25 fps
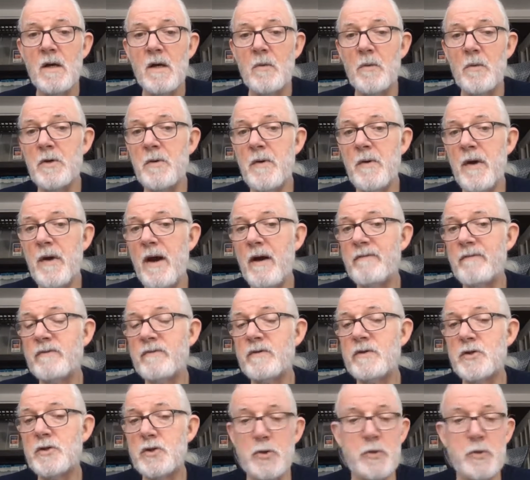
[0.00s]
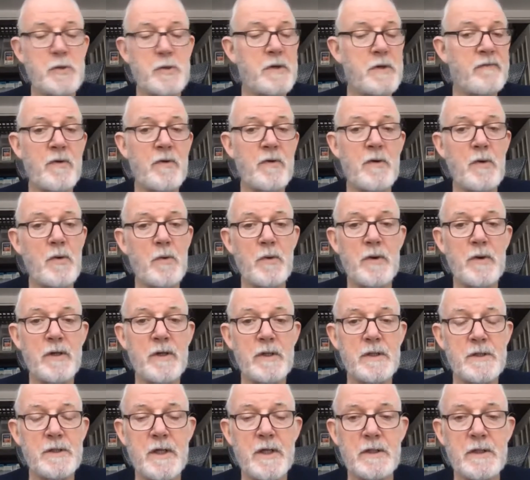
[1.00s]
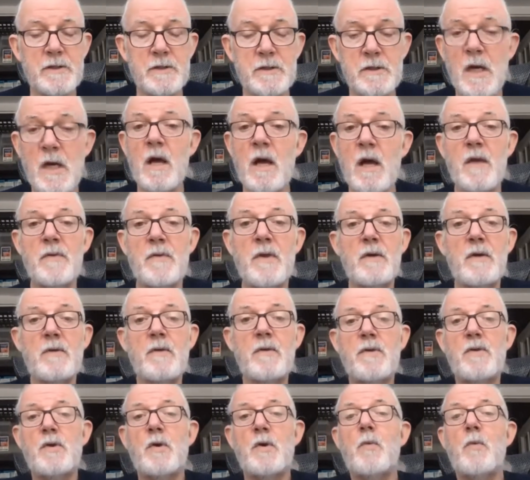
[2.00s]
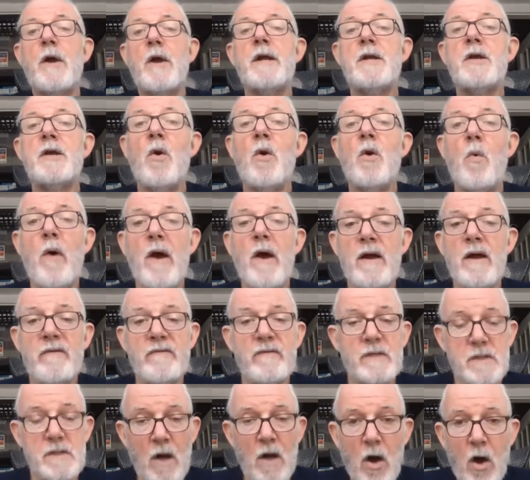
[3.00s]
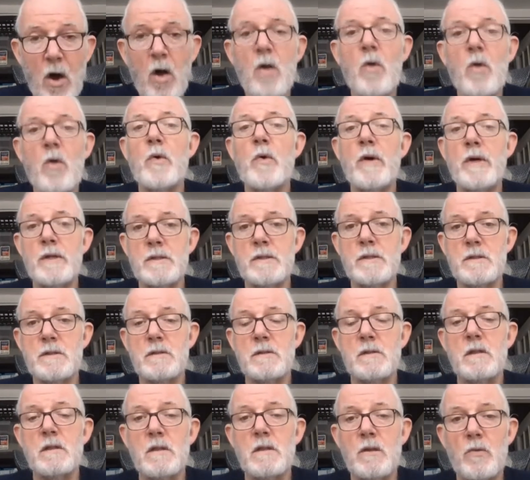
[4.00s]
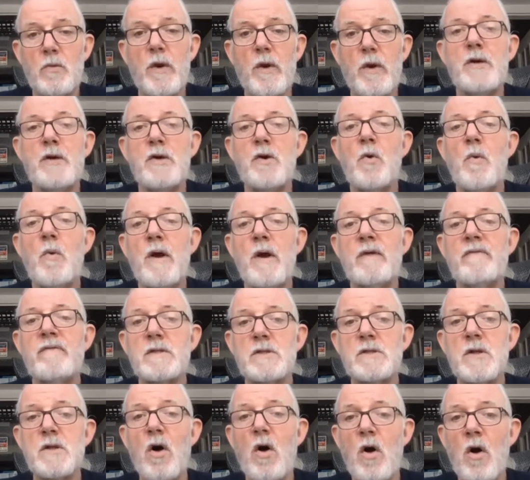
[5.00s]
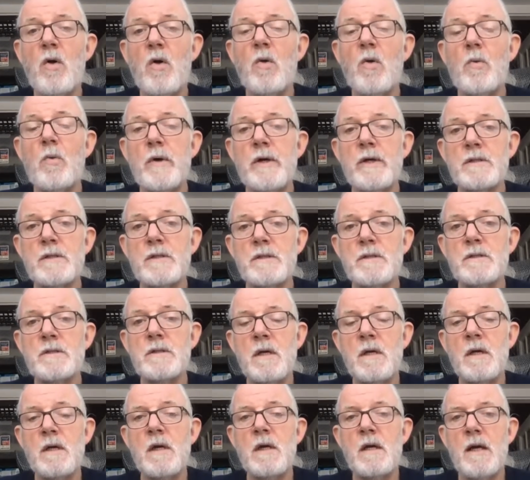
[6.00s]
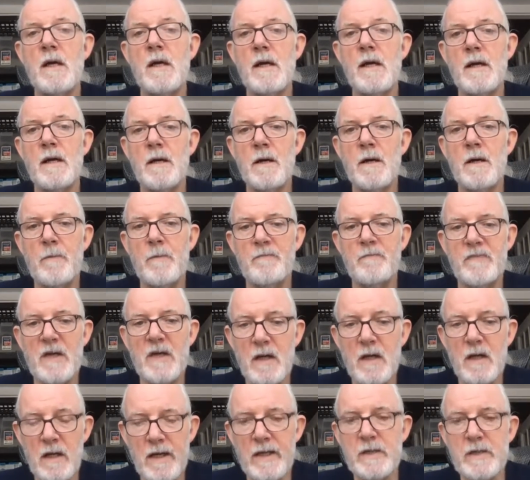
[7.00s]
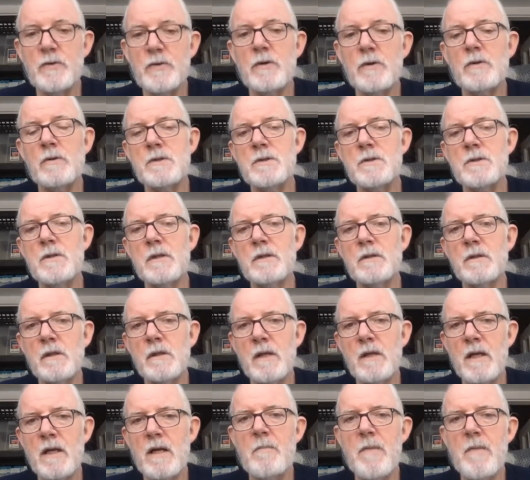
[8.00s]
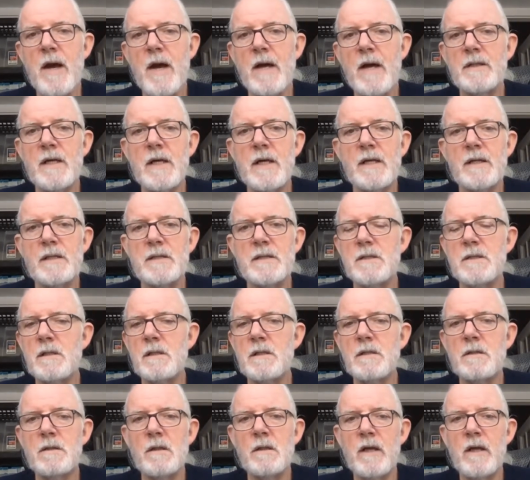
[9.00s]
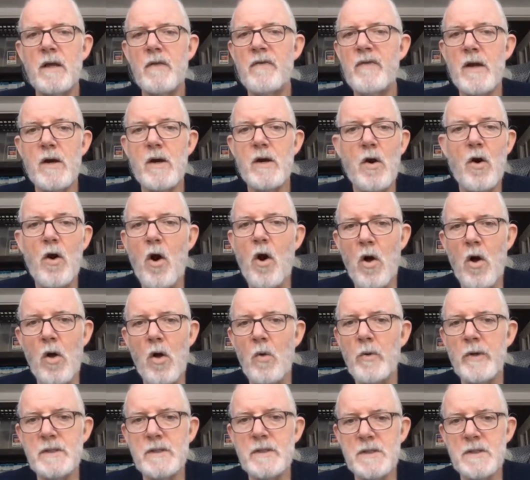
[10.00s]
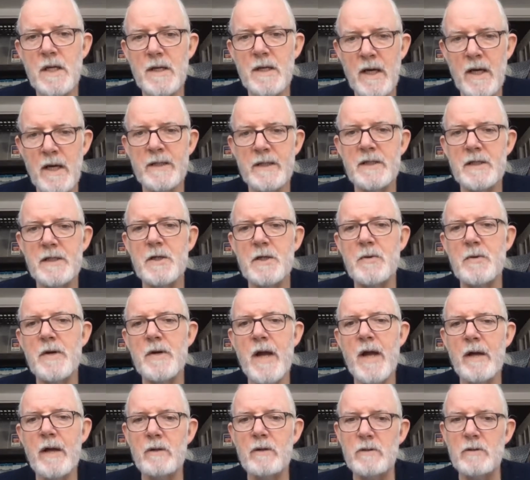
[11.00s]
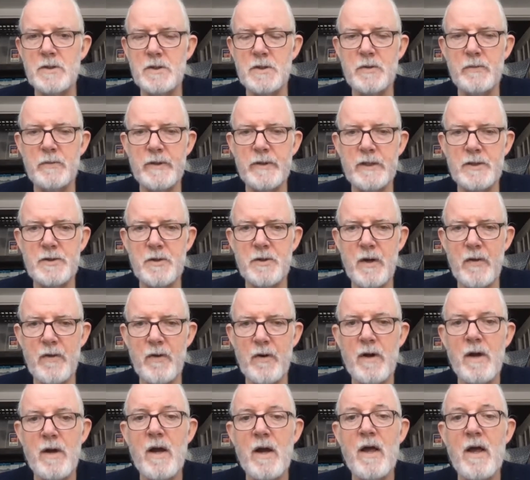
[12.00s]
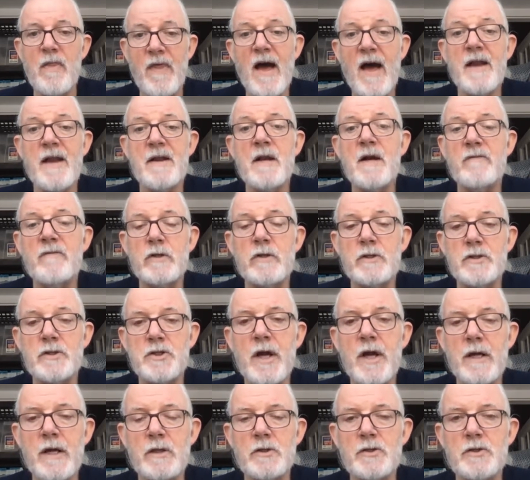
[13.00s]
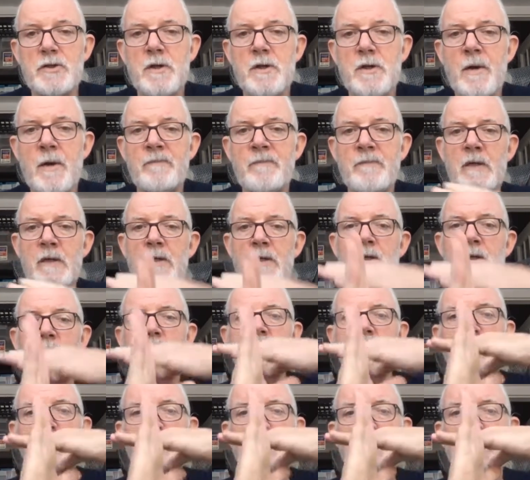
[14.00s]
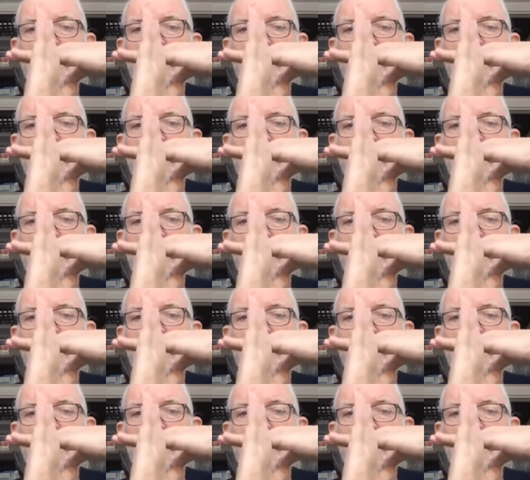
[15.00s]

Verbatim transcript: when you have two different orientation the, the radio wave is always radio wave is always uh, an electrical signal and a magnetic signal and they are always at 90 degree angles to each other that never change you know so you